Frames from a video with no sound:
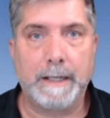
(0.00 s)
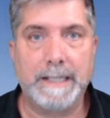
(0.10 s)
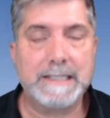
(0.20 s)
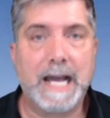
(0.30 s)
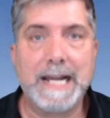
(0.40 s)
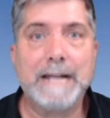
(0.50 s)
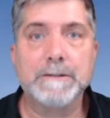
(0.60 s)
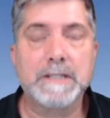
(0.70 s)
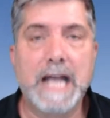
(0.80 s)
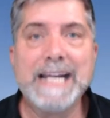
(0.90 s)
It's not
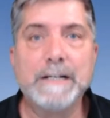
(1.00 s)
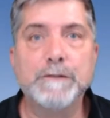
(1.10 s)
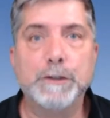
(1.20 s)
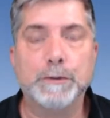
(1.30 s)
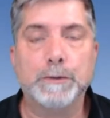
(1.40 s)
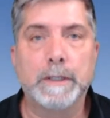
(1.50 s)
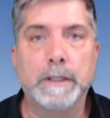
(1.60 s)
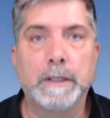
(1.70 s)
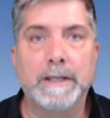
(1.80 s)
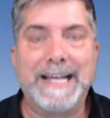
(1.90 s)
outside of you.
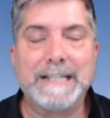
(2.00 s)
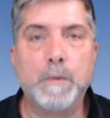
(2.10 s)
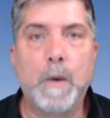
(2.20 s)
That's